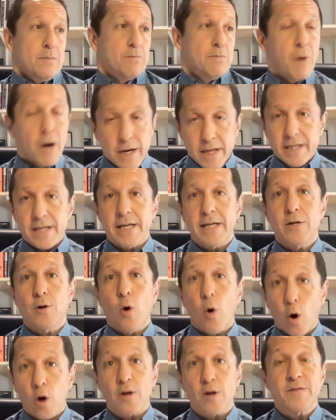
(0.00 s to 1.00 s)
money in
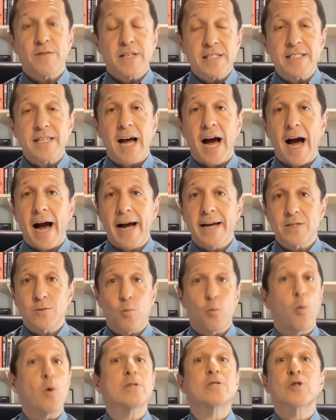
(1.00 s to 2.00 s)
all of these guys.
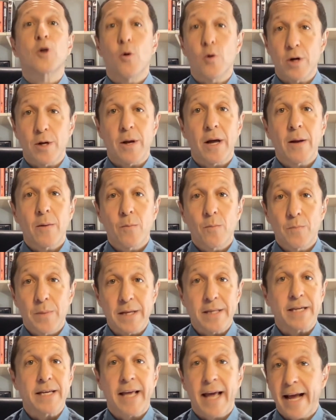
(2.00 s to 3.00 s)
What's going to
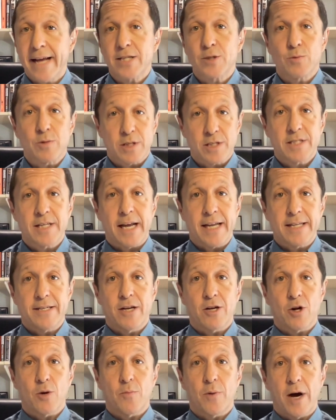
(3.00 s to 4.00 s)
be the case with the San
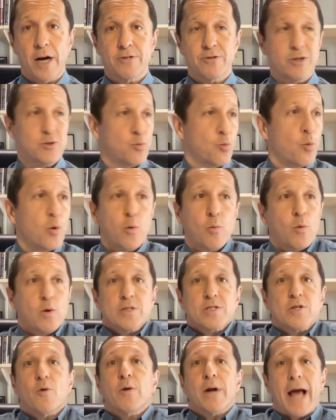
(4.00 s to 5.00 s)
Diego Padres?
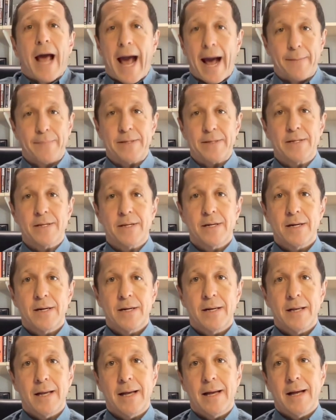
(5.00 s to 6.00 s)
What's going to happen?
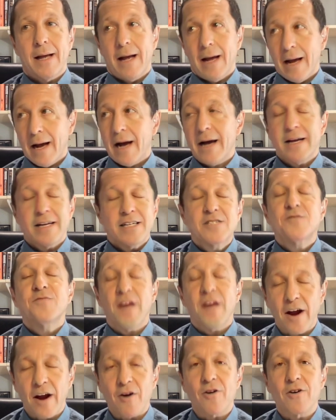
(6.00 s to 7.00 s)
It's
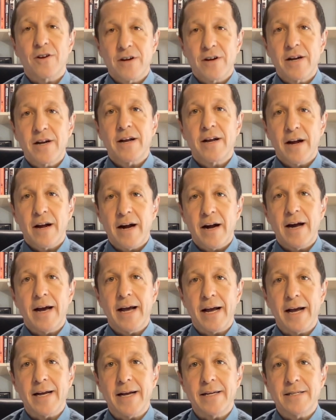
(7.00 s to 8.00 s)
fair.
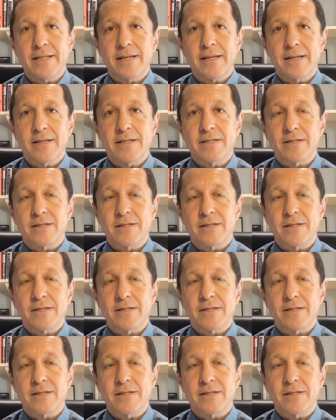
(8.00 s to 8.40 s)
And